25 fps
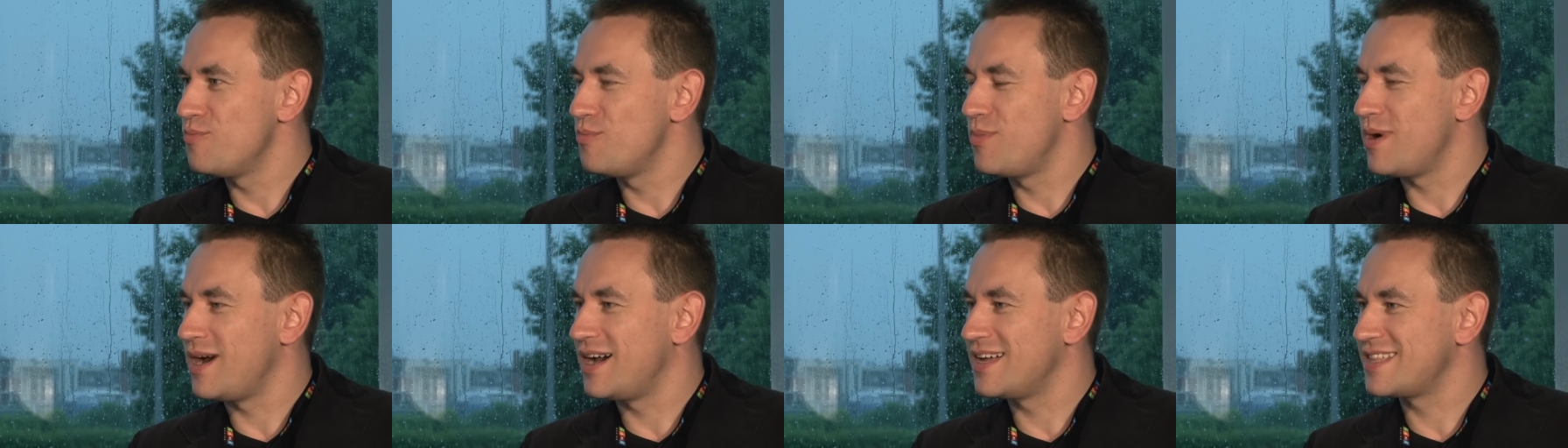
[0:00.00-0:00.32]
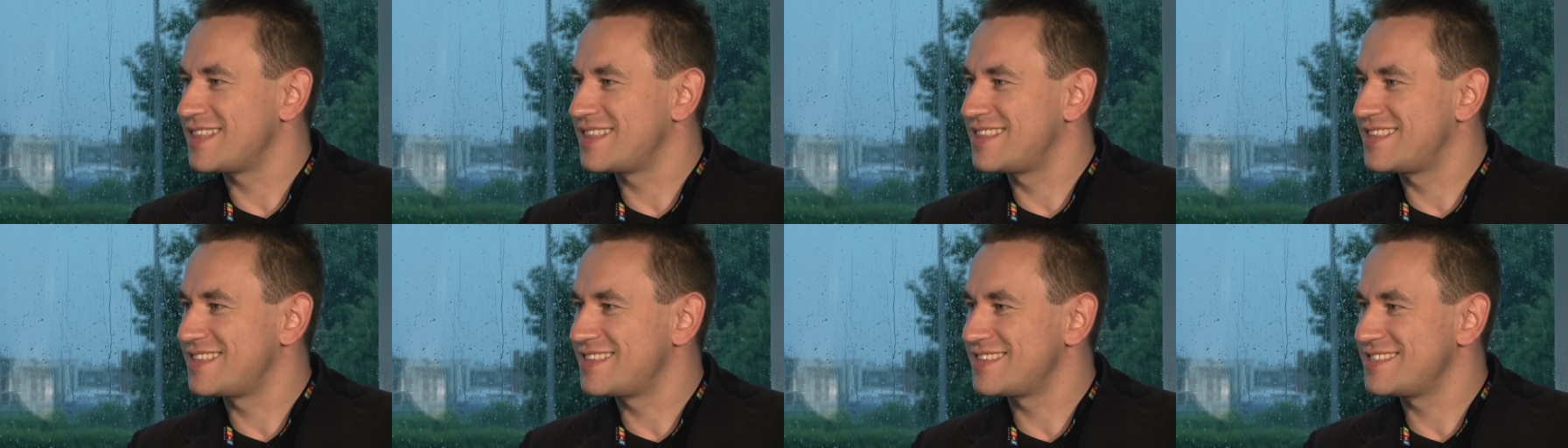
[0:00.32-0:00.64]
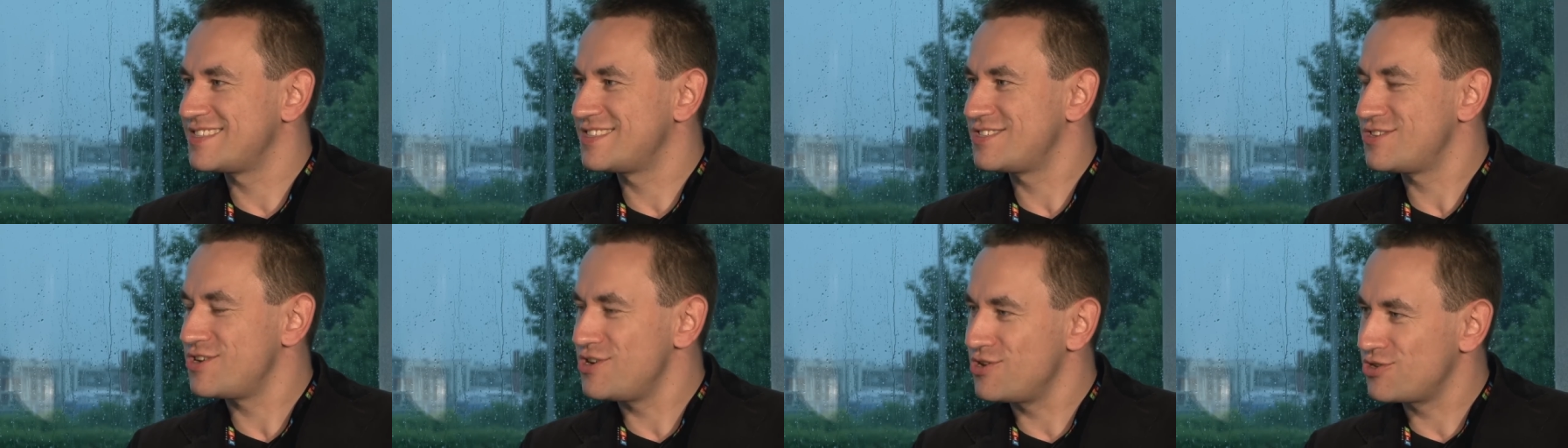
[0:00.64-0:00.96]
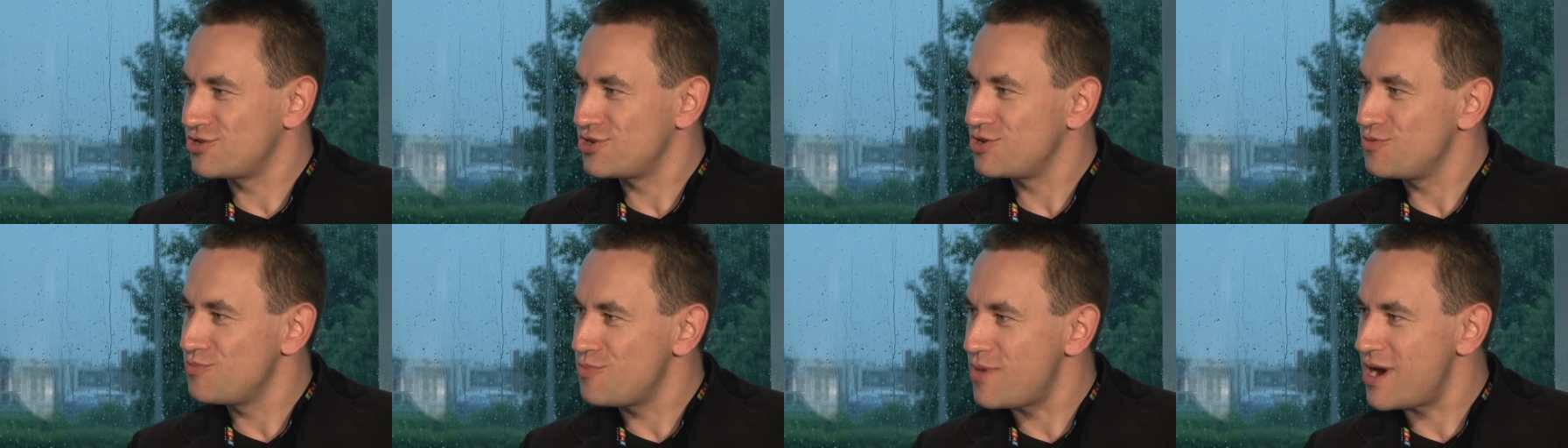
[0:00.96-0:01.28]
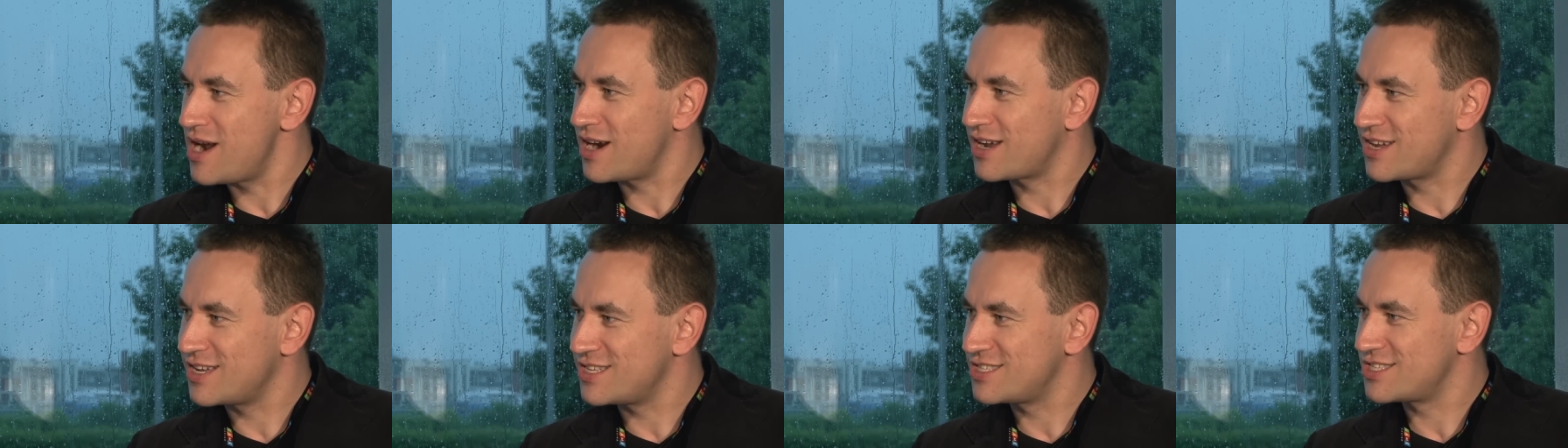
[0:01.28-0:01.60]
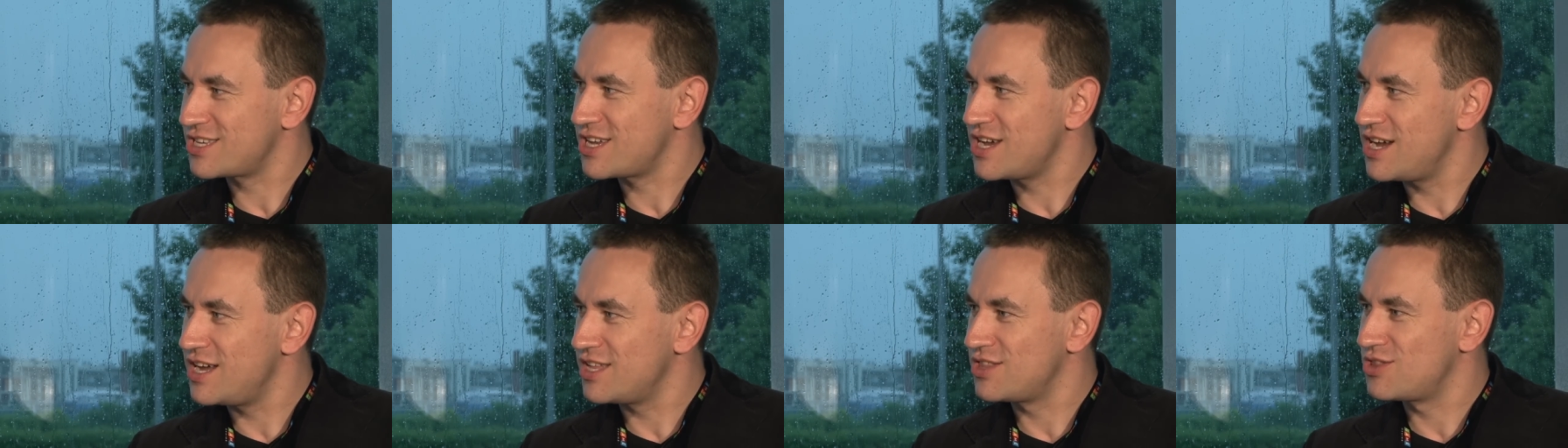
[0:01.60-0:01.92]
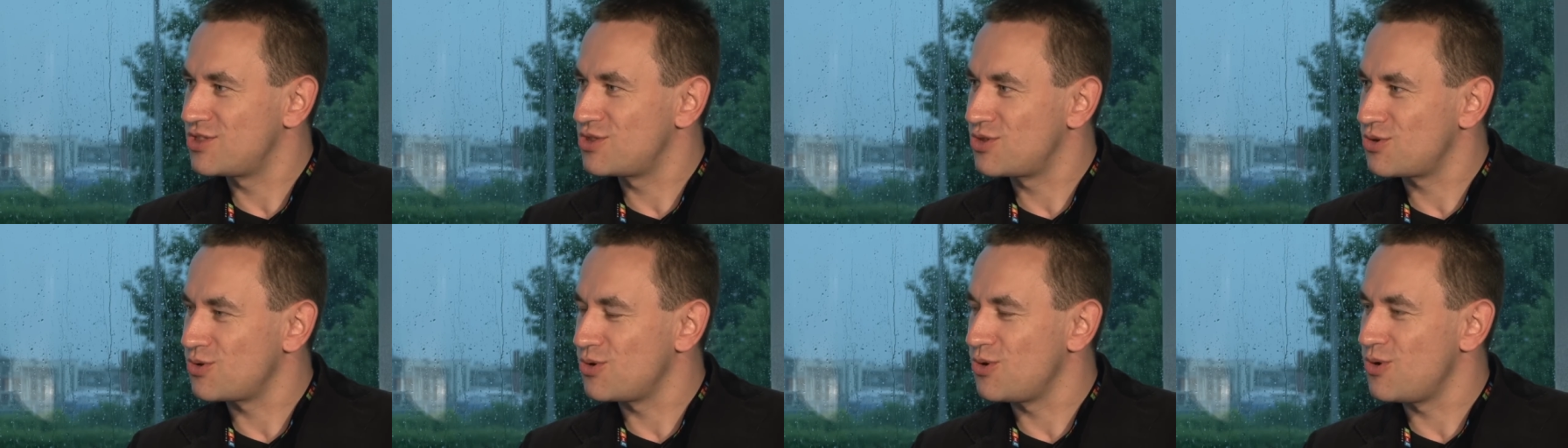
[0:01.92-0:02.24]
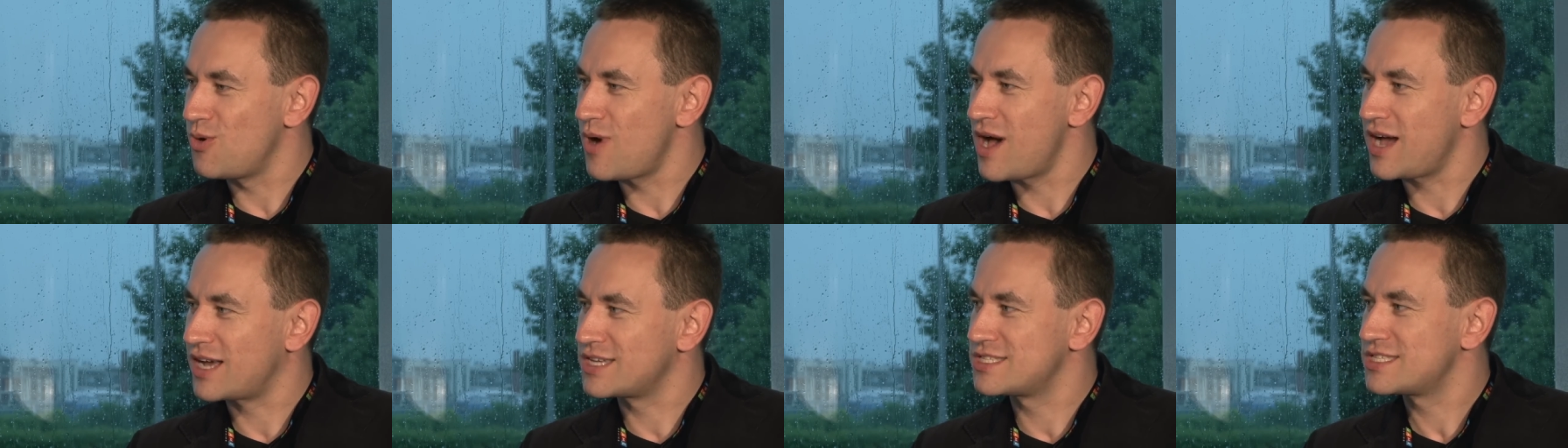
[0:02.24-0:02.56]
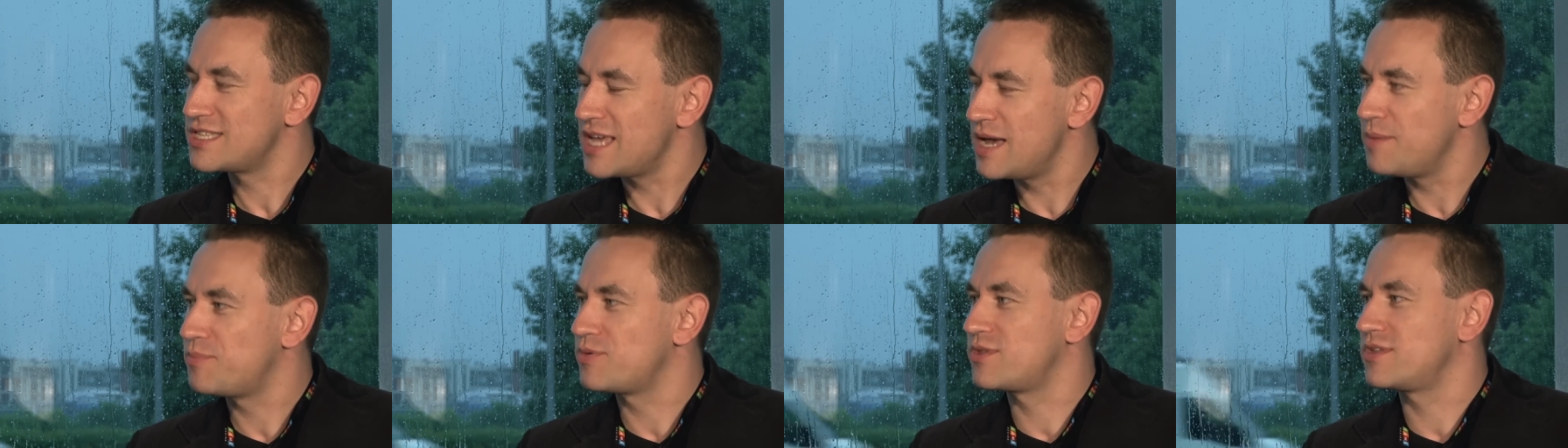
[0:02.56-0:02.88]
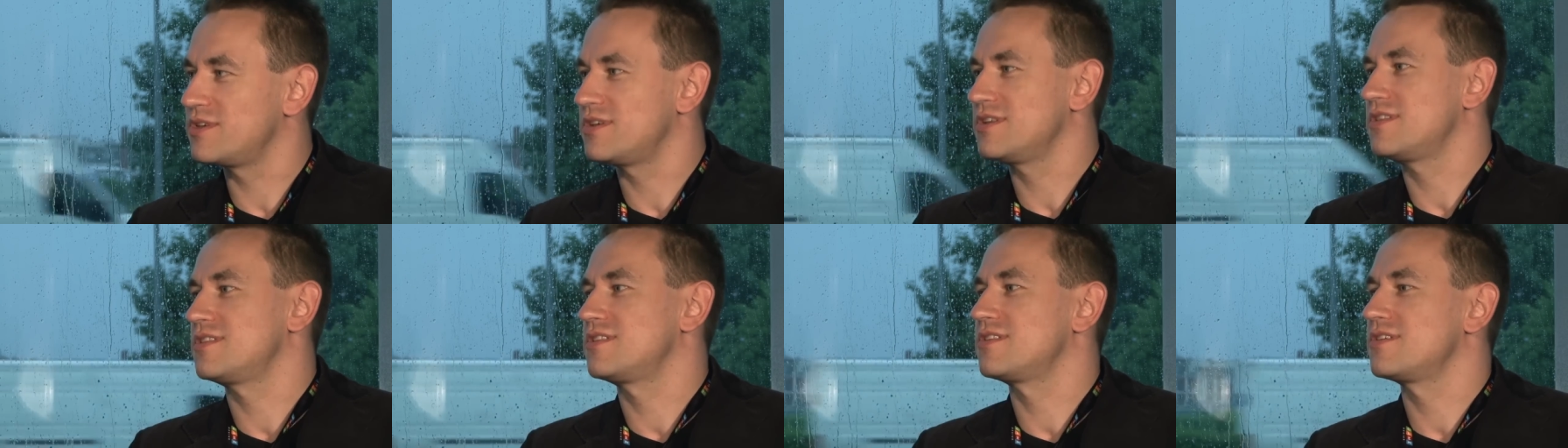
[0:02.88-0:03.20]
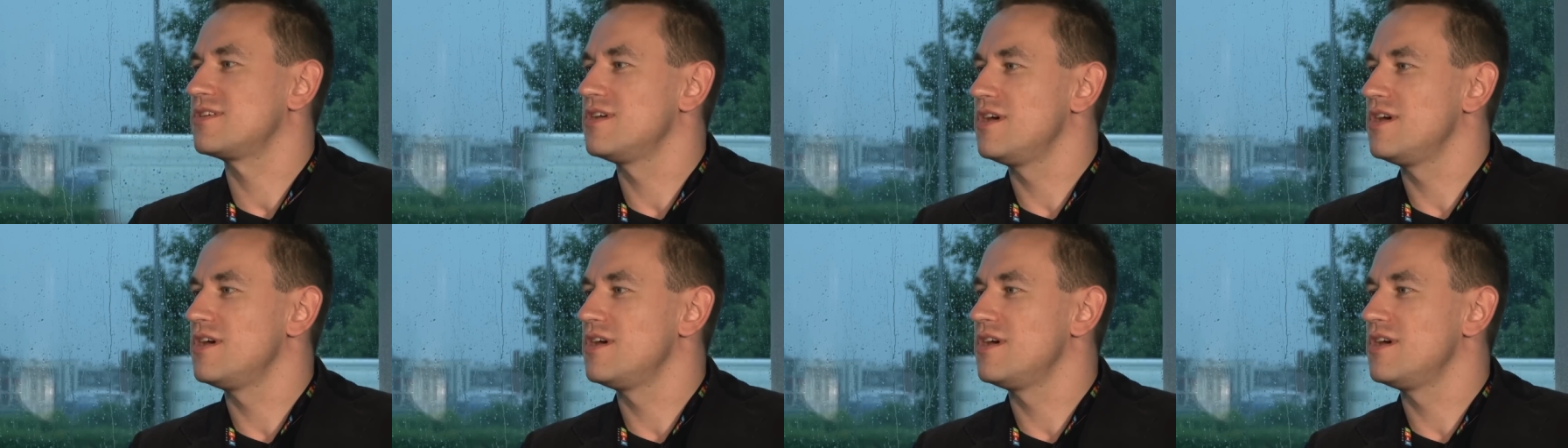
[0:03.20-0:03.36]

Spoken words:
but certain markets had to accept it.